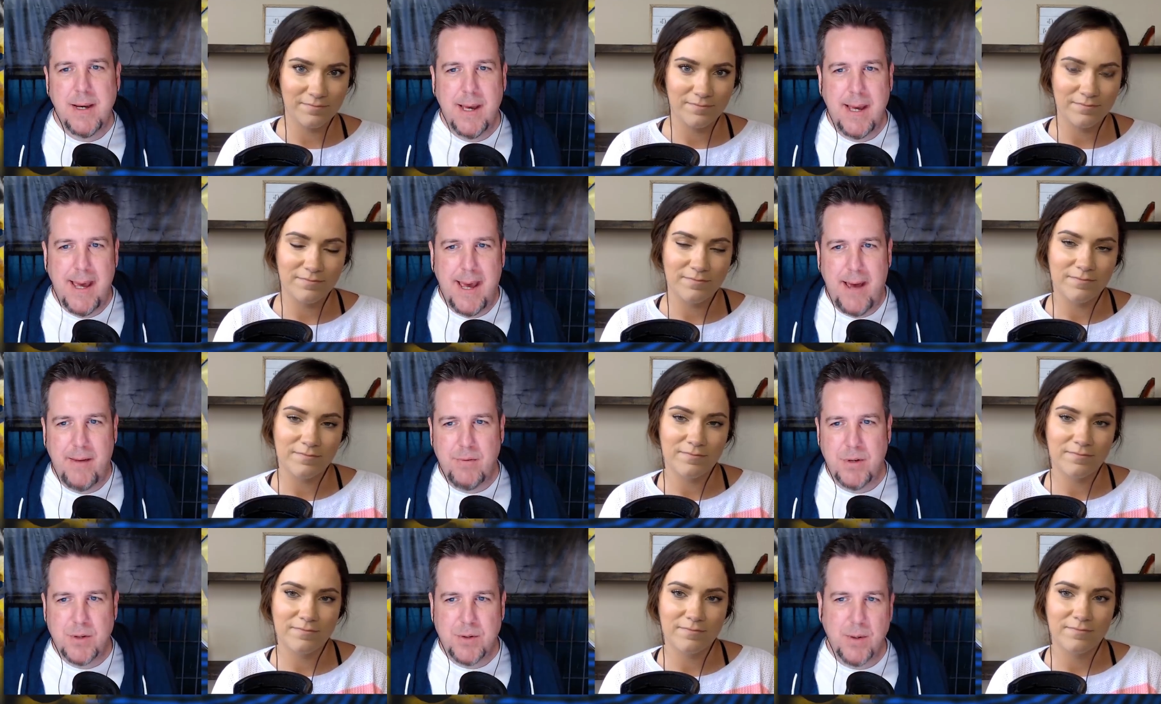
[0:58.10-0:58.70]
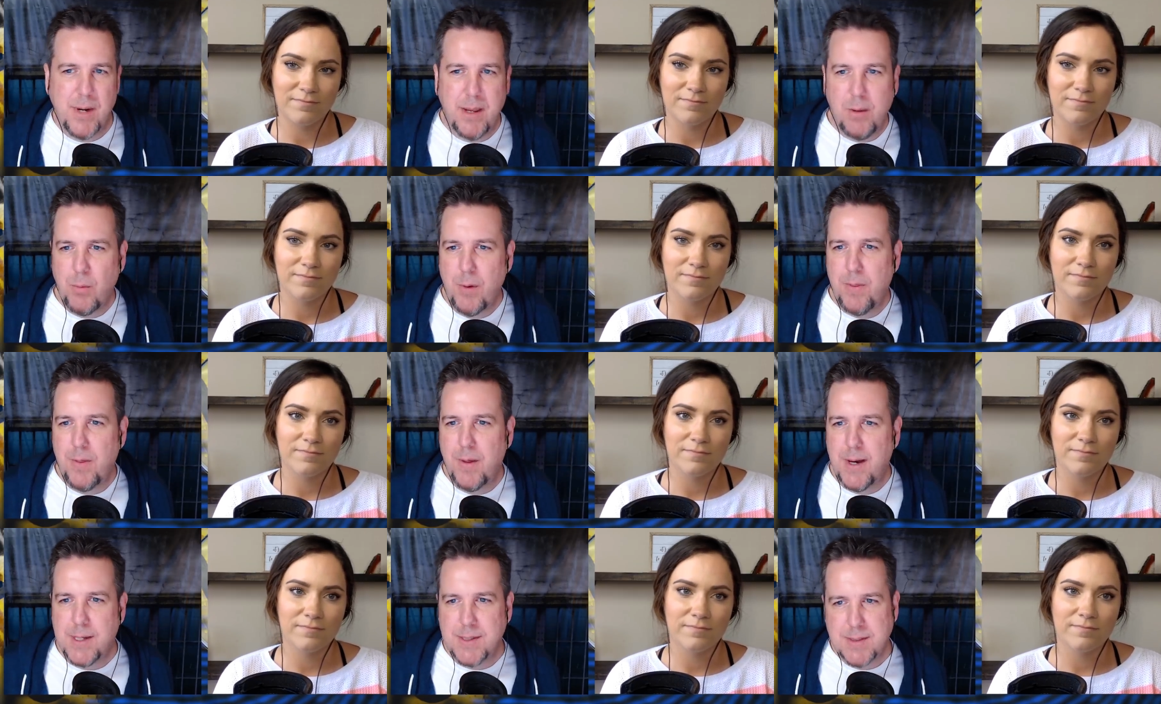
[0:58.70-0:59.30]
Speaker 1: have a drink with
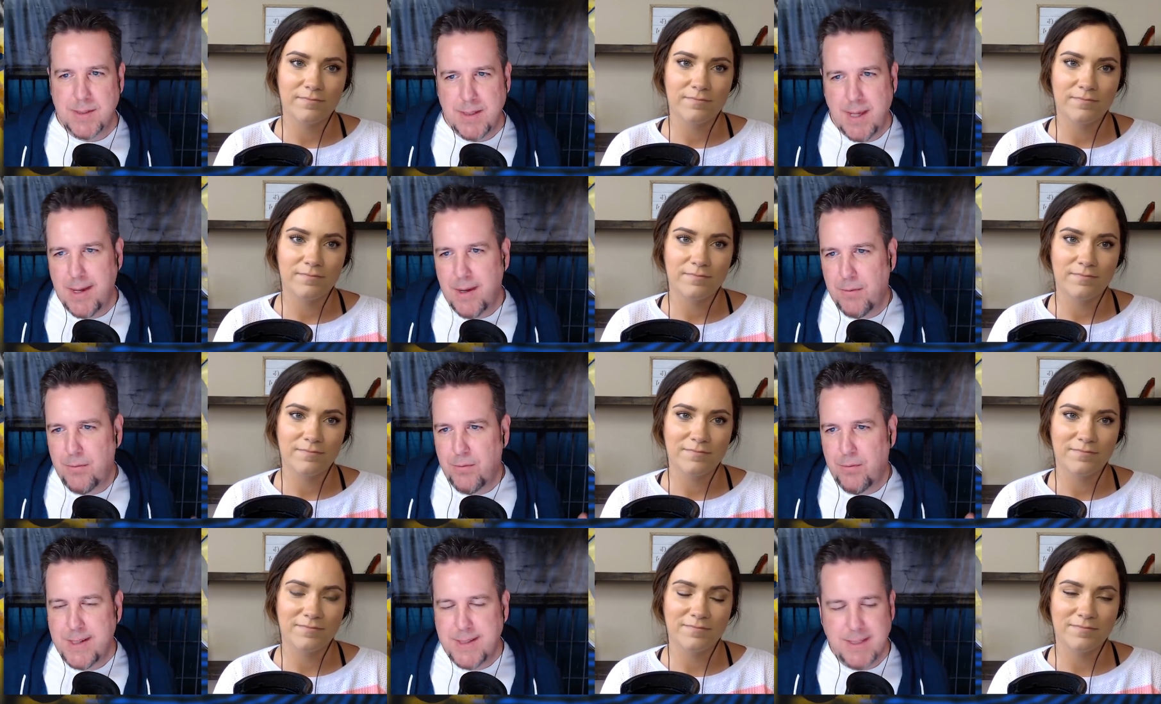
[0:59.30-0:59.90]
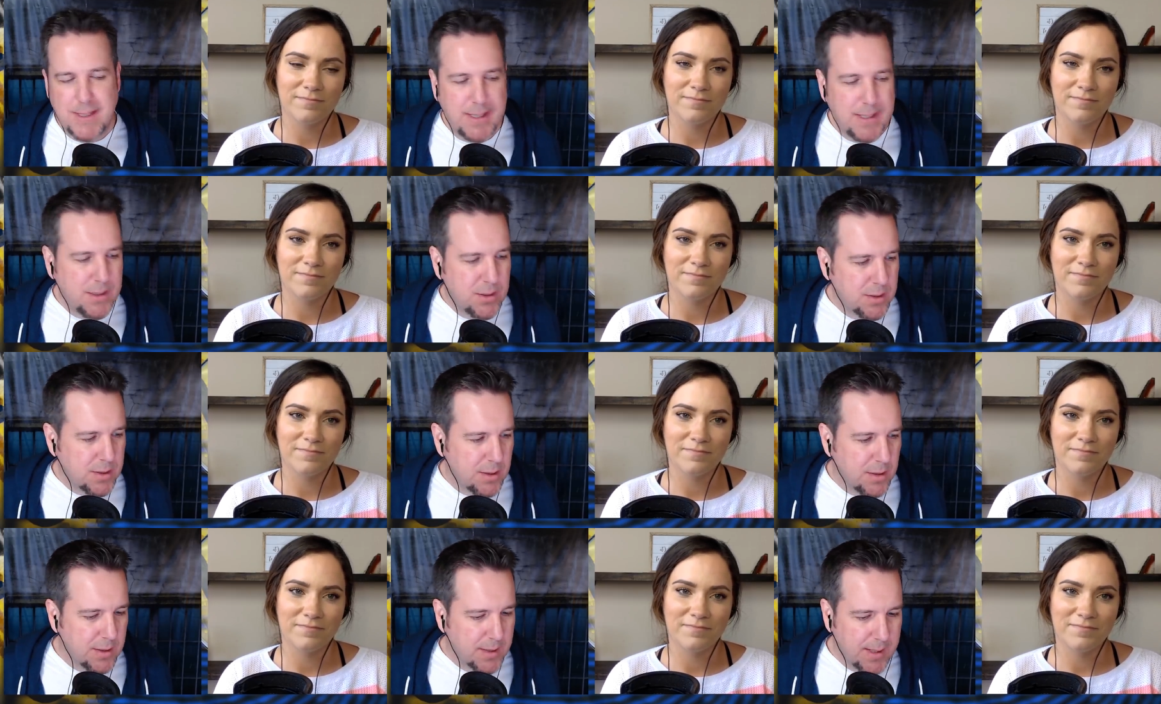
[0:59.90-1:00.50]
us, get a free t
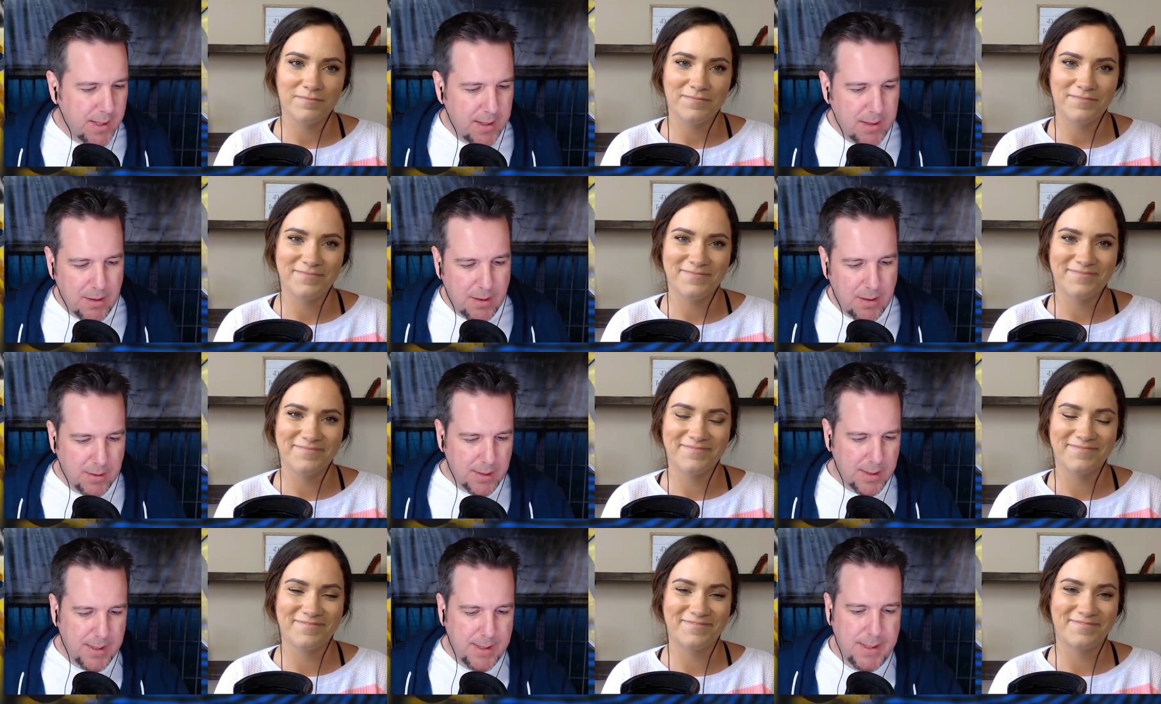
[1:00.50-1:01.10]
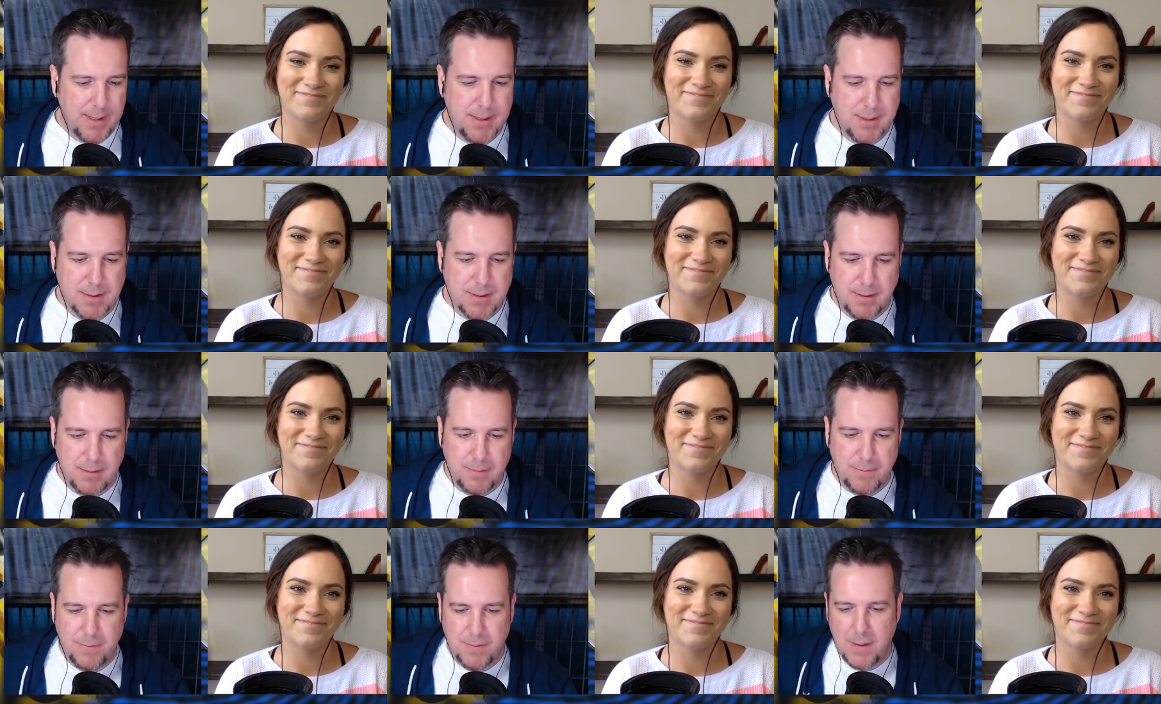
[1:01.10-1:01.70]
shirt, get all kinds
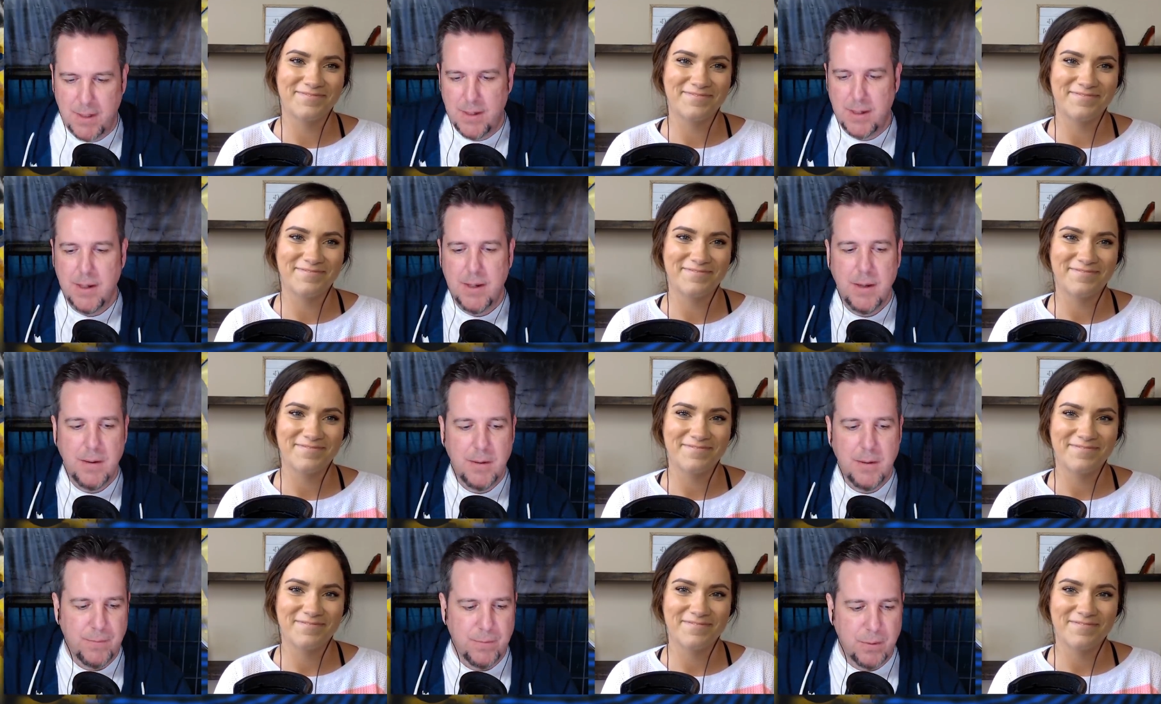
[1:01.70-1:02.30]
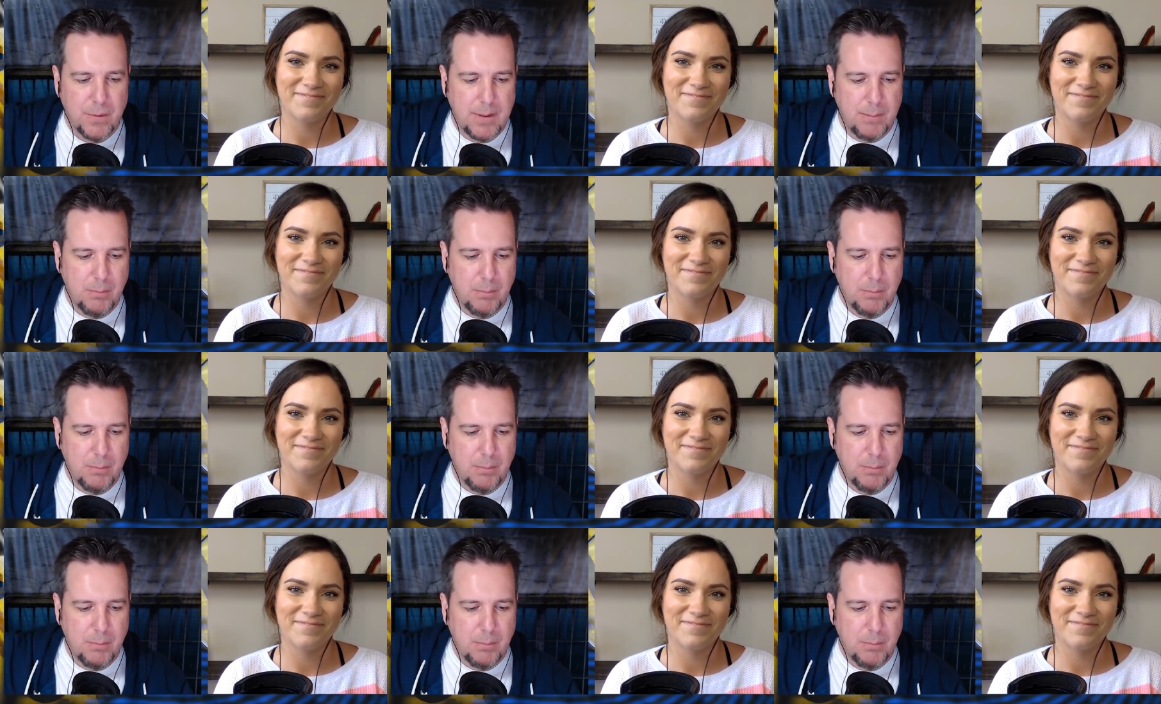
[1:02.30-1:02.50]
of free